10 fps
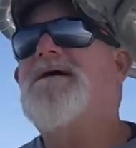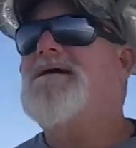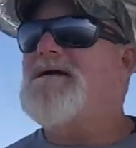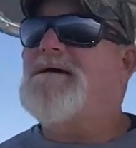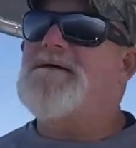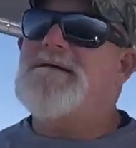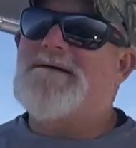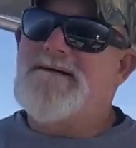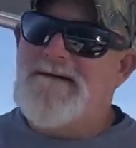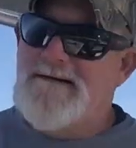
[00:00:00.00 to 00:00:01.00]
you know,
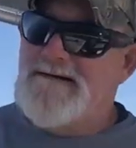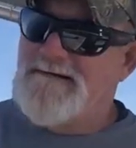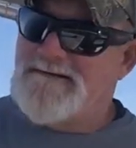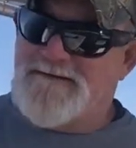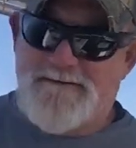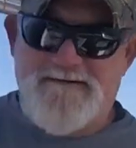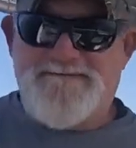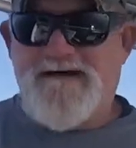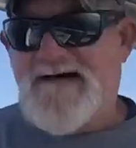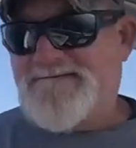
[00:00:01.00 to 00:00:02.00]
your
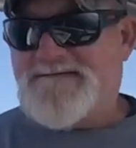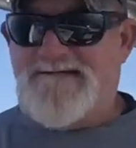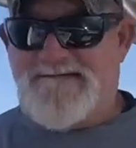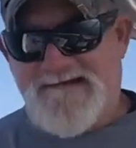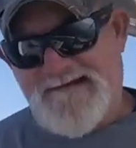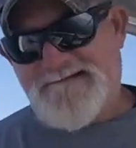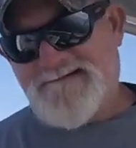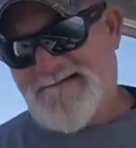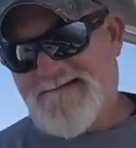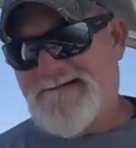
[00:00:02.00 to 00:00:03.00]
35
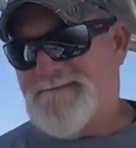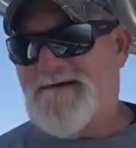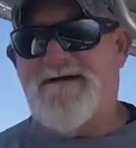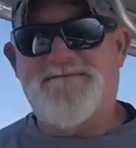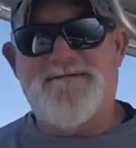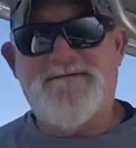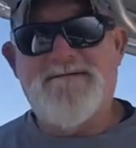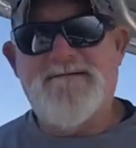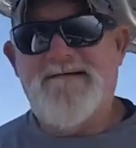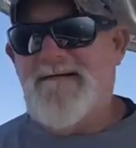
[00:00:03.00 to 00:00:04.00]
Contender, whatever,
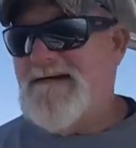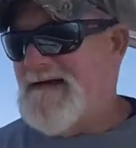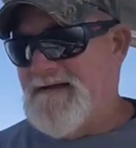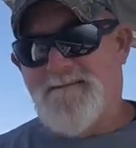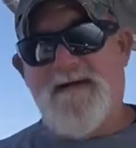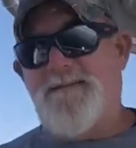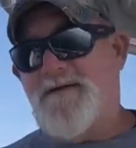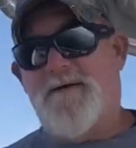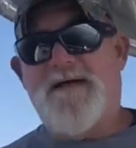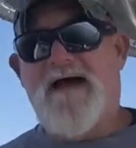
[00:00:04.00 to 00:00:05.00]
and you maybe
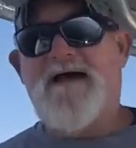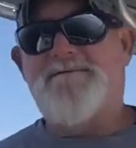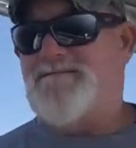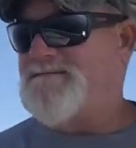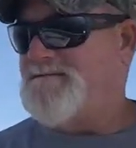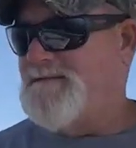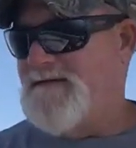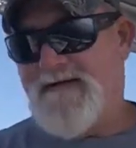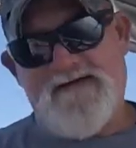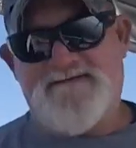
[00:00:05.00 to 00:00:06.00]
don't have
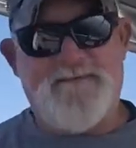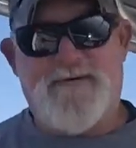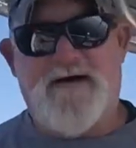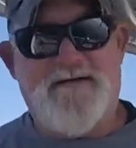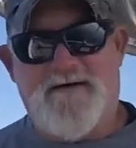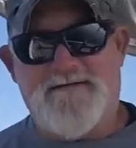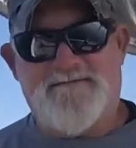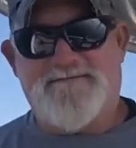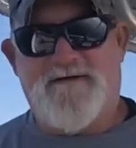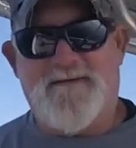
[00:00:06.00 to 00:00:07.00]
the easy button on
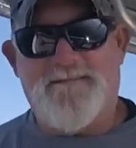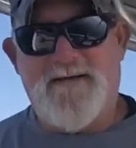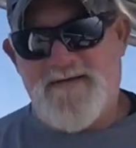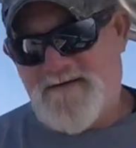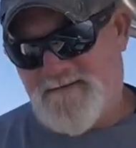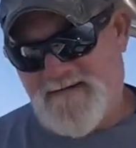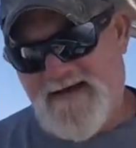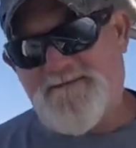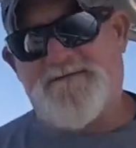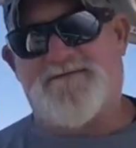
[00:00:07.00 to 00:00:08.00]
the front. Maybe you don't
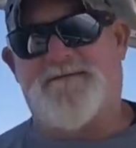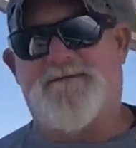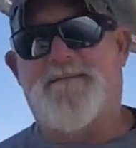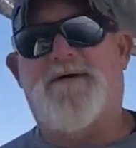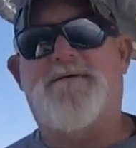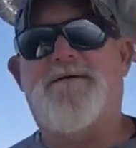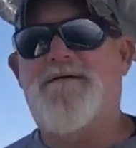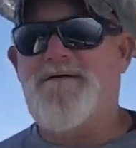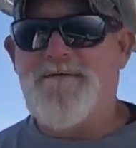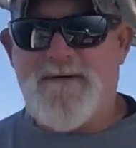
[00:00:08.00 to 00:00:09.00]
have a trolling motor
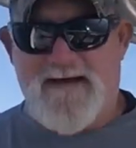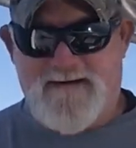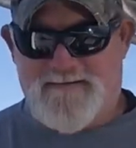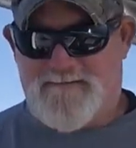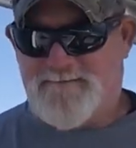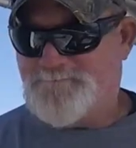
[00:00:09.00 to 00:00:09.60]
and you do anchor,